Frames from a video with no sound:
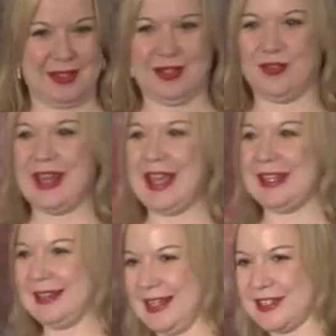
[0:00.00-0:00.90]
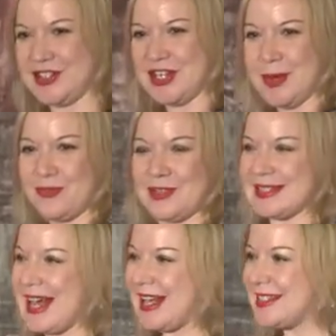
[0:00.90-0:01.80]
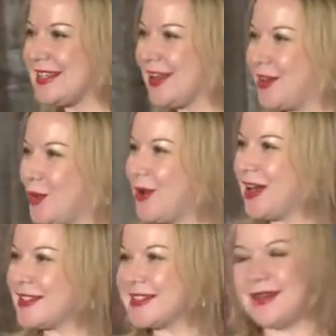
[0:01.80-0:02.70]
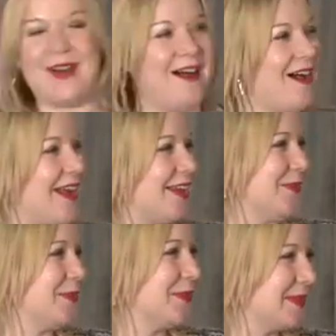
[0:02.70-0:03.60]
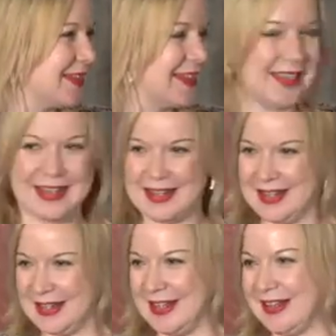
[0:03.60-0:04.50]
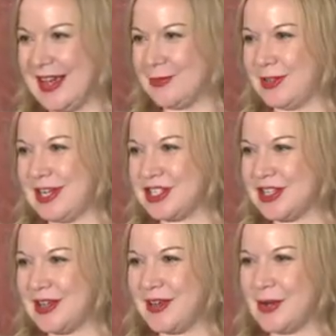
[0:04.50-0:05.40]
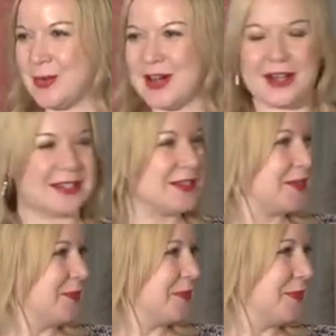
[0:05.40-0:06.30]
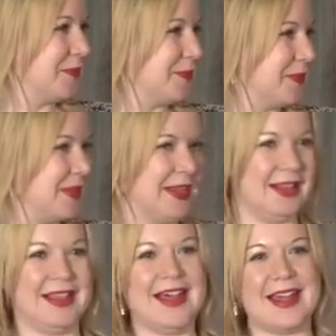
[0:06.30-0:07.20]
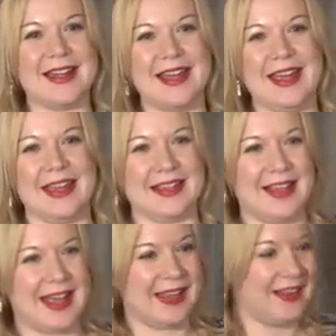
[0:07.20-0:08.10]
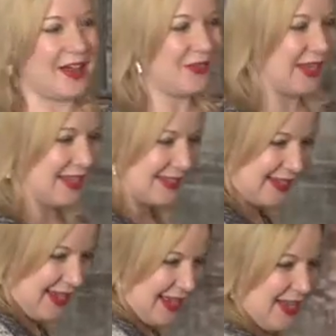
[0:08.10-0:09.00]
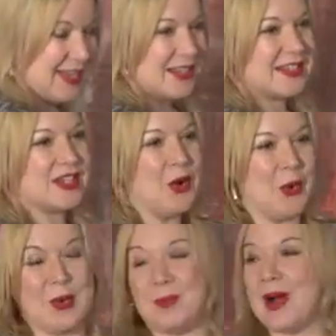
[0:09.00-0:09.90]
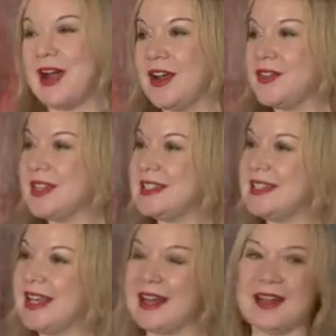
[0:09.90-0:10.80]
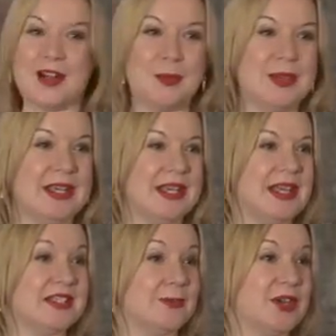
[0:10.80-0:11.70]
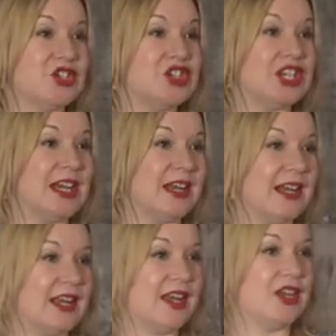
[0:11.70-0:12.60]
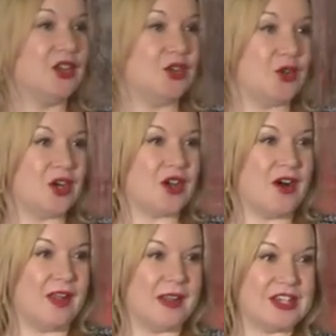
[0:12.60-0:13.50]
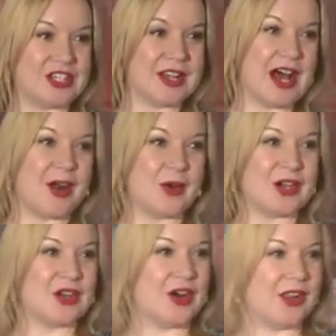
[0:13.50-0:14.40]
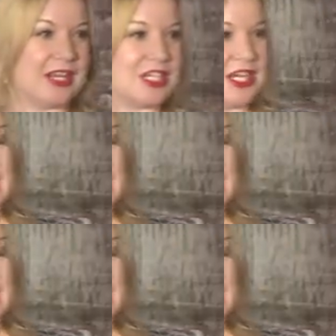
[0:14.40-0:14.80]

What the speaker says: Great, leadership, fantastic. Other words, come on. Collaboration, other words? Learning, I love it. So, part of the TLLP is about sharing your knowledge and our knowledge,